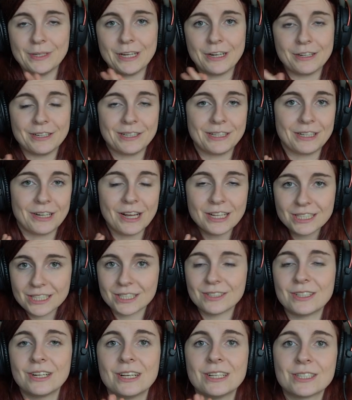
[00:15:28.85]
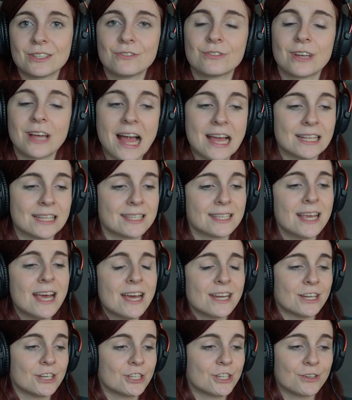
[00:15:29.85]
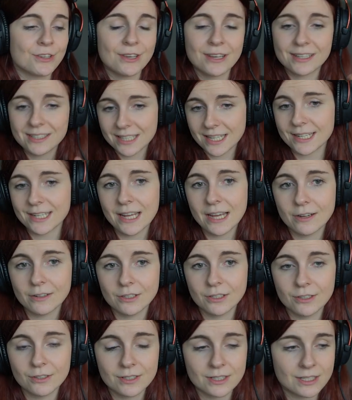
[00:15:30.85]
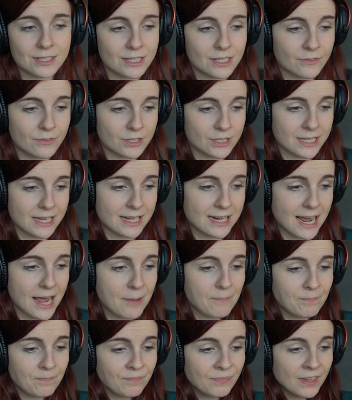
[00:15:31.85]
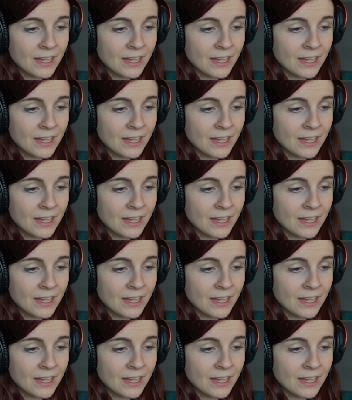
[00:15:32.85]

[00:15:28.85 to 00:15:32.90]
There are lots and lots of guides that show you exactly how to use the Civo CLI